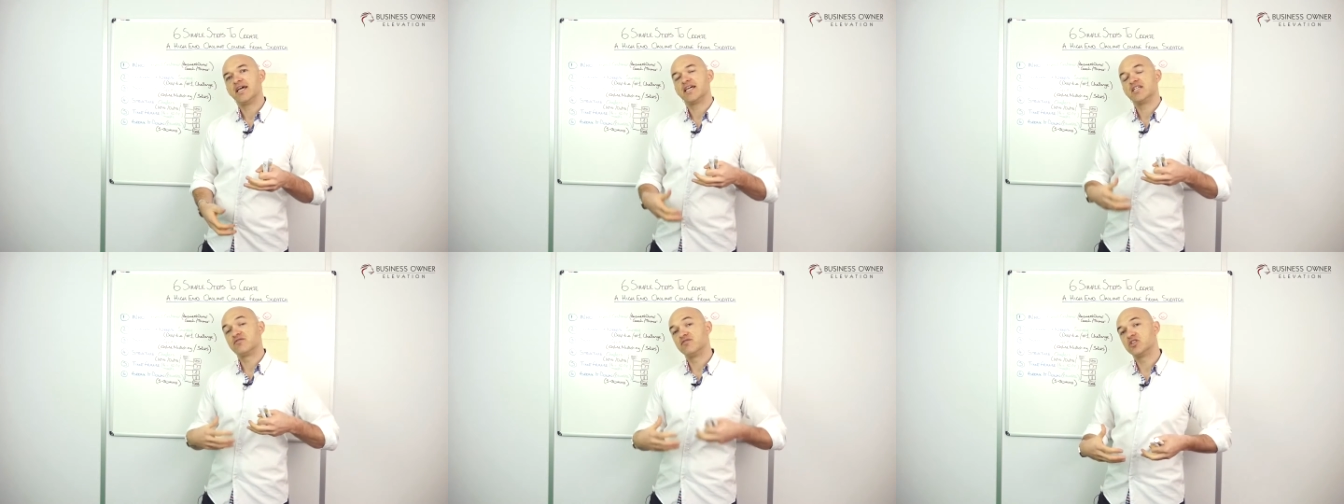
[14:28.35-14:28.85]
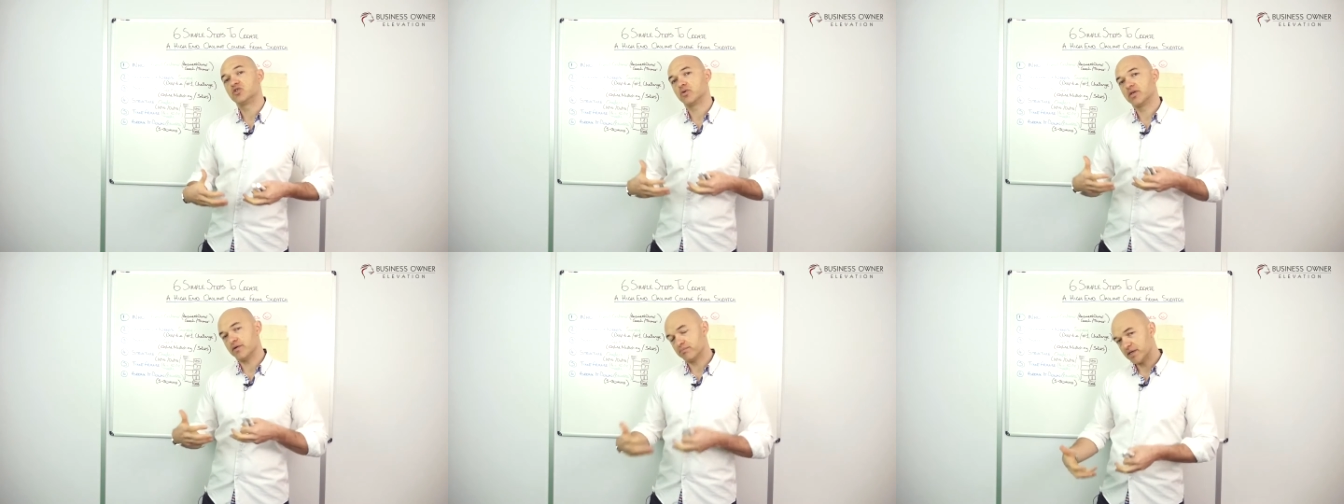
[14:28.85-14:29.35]
is
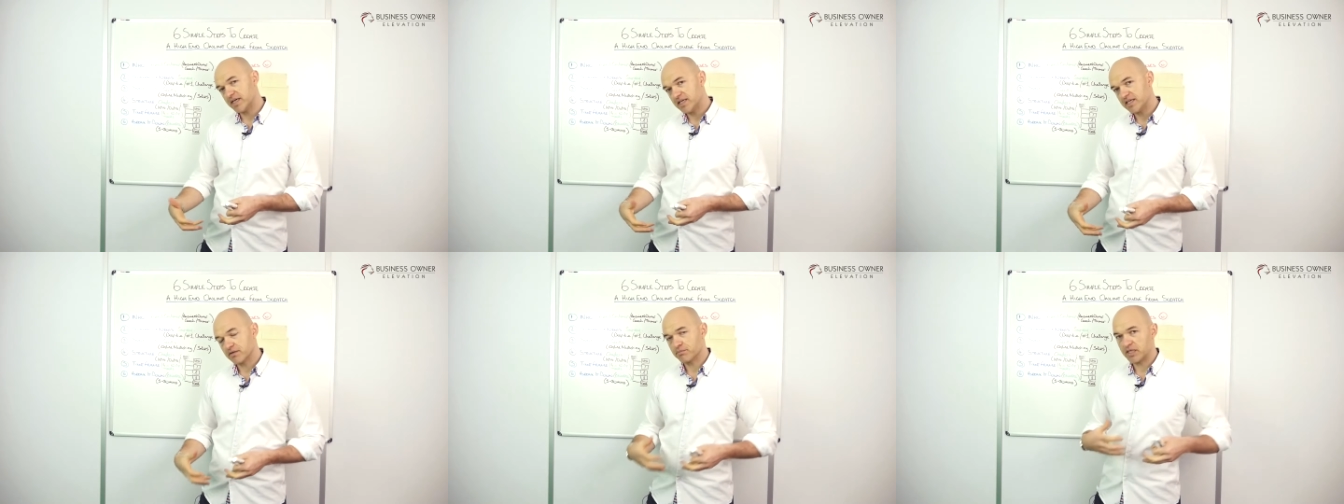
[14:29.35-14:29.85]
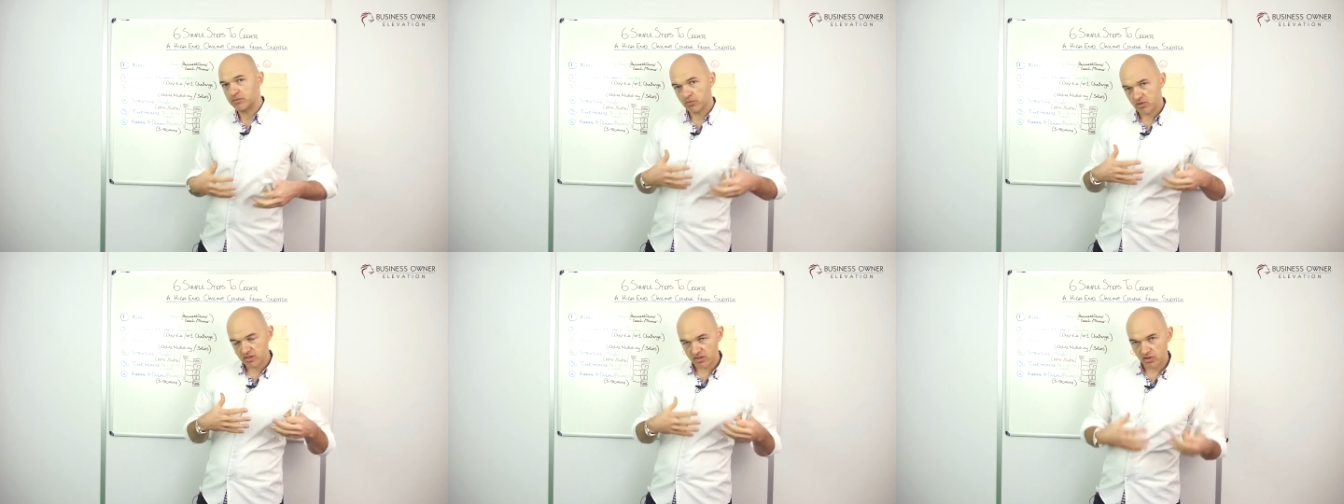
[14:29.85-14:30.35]
visually appealing and people
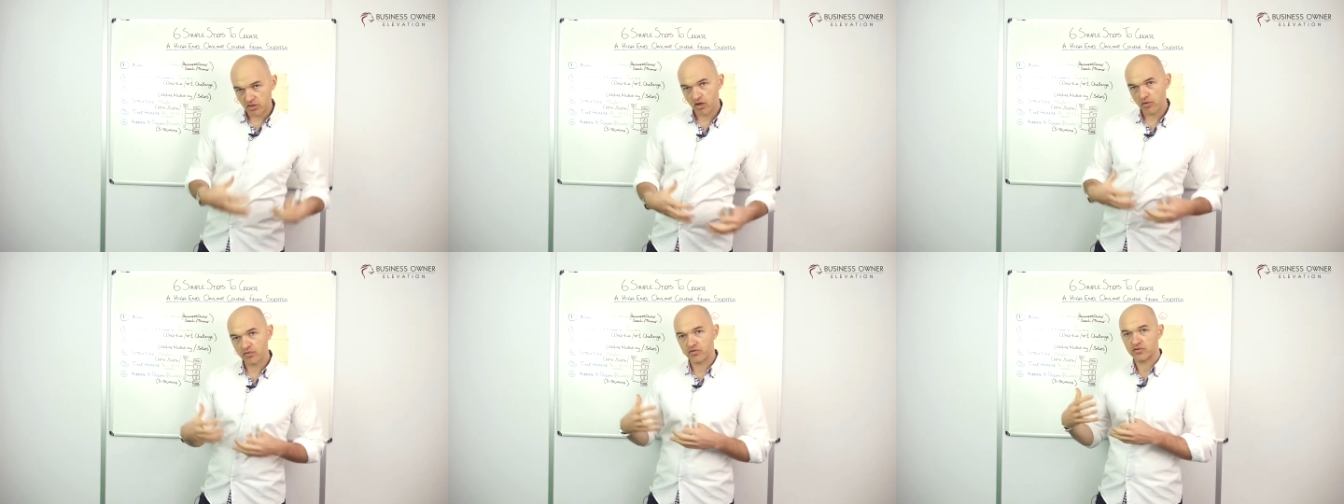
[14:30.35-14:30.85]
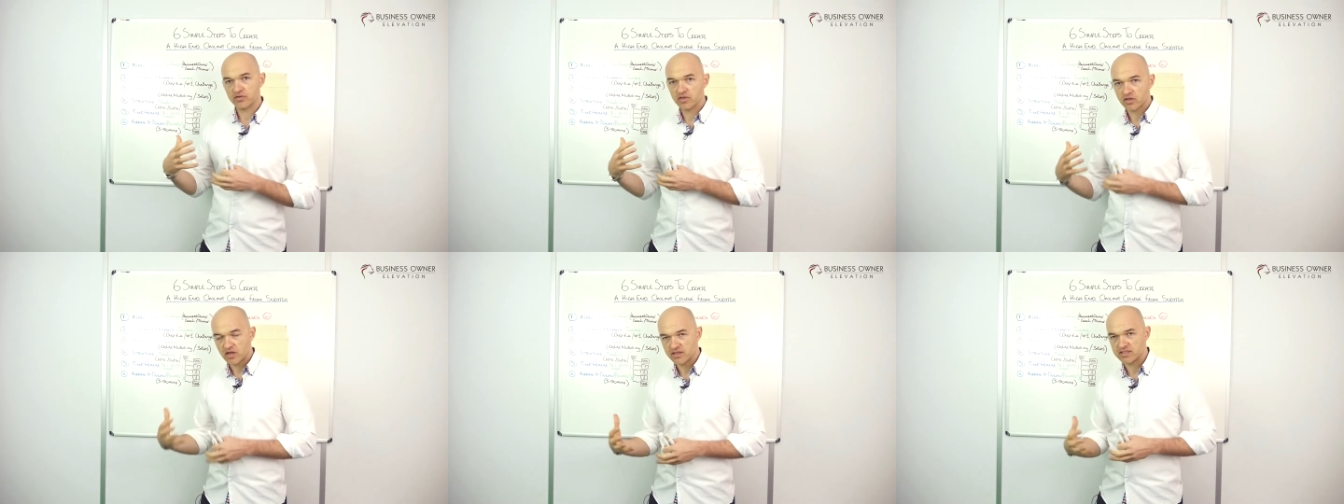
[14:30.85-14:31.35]
can go through the
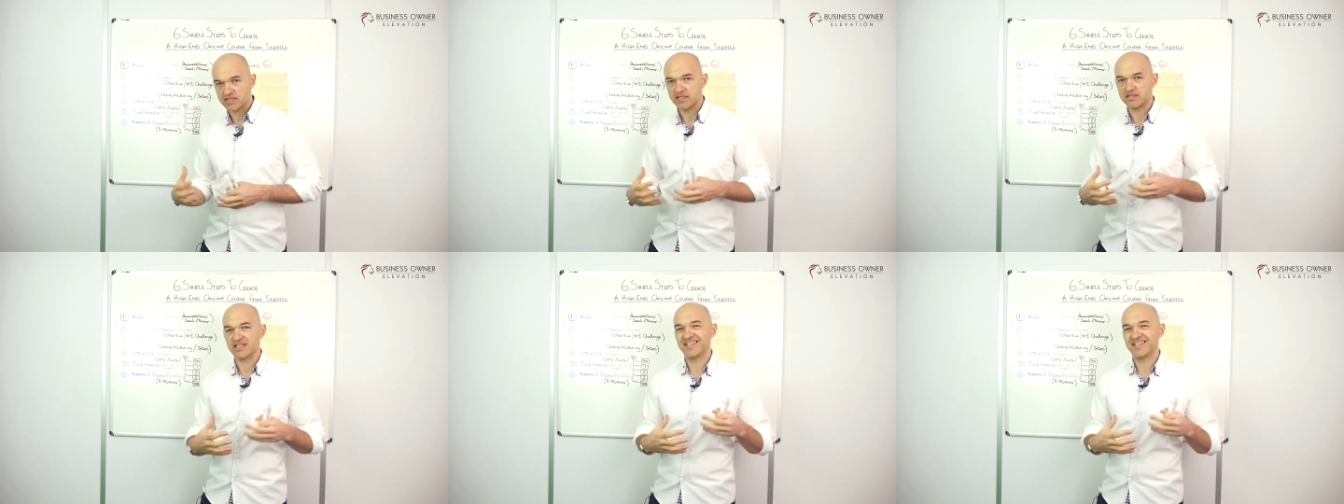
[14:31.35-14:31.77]
content